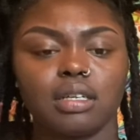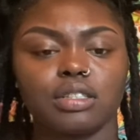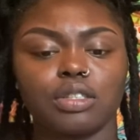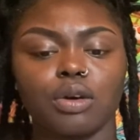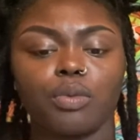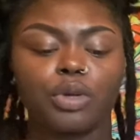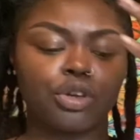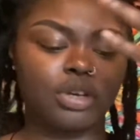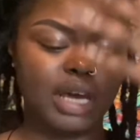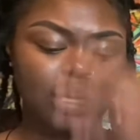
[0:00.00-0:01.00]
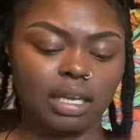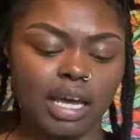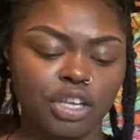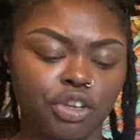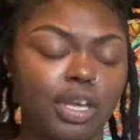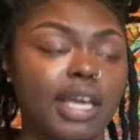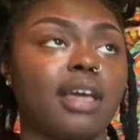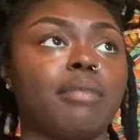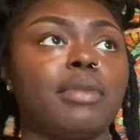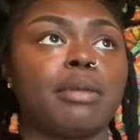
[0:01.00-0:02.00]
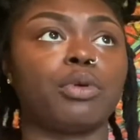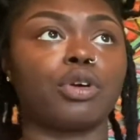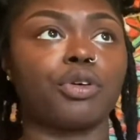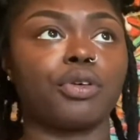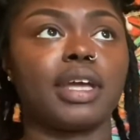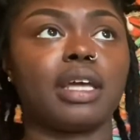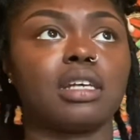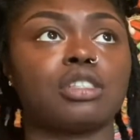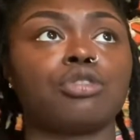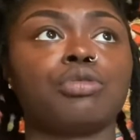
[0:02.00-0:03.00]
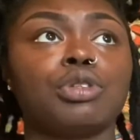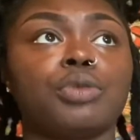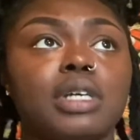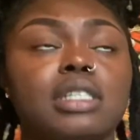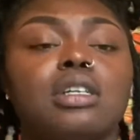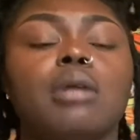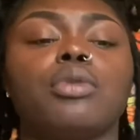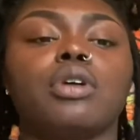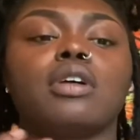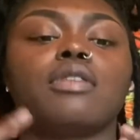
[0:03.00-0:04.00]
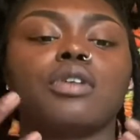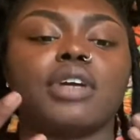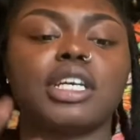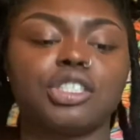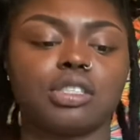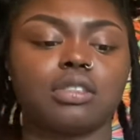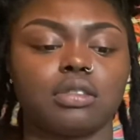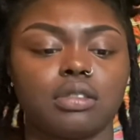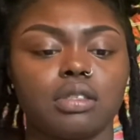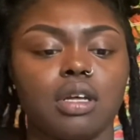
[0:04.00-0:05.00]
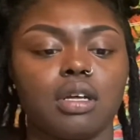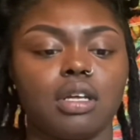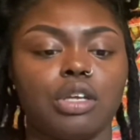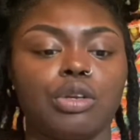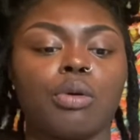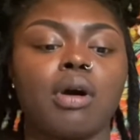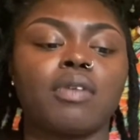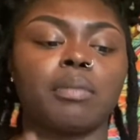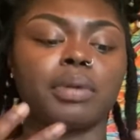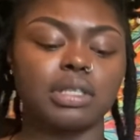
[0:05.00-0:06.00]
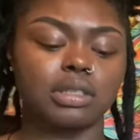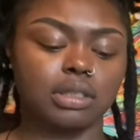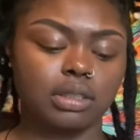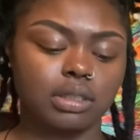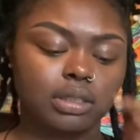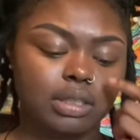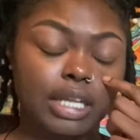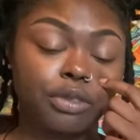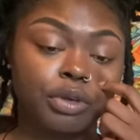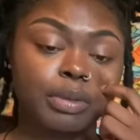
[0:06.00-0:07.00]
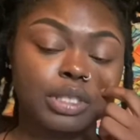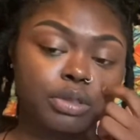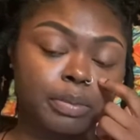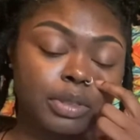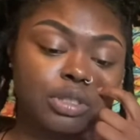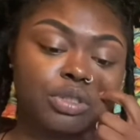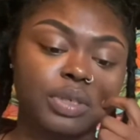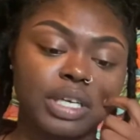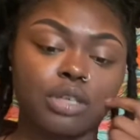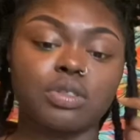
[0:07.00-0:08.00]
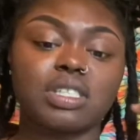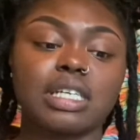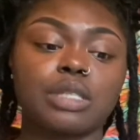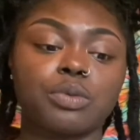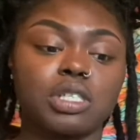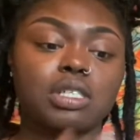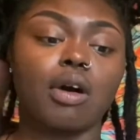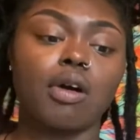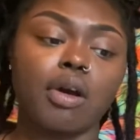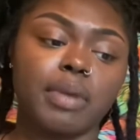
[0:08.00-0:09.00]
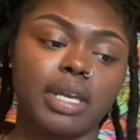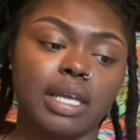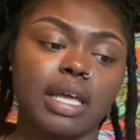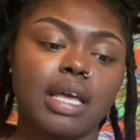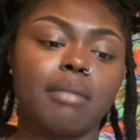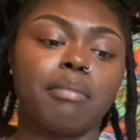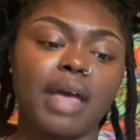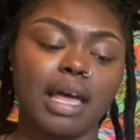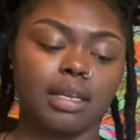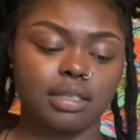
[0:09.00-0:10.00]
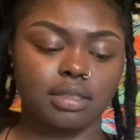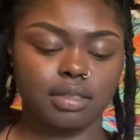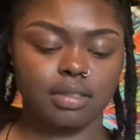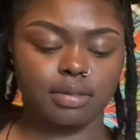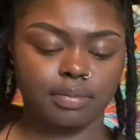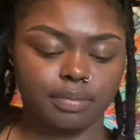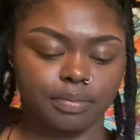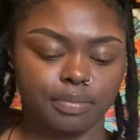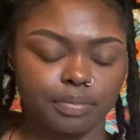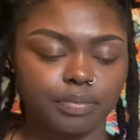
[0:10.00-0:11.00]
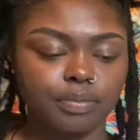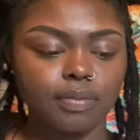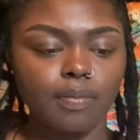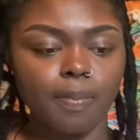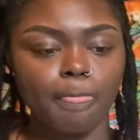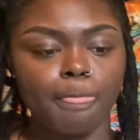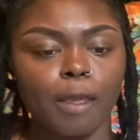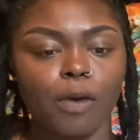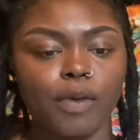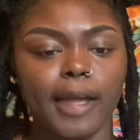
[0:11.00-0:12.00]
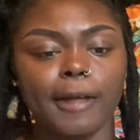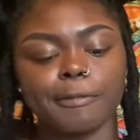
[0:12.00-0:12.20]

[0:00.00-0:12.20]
So when you're not aligned, you can't be able to create, because 3 is the number of creation, of abundance. And 3 plus 3 plus 3 equals 6, which is harmony, balance. All right.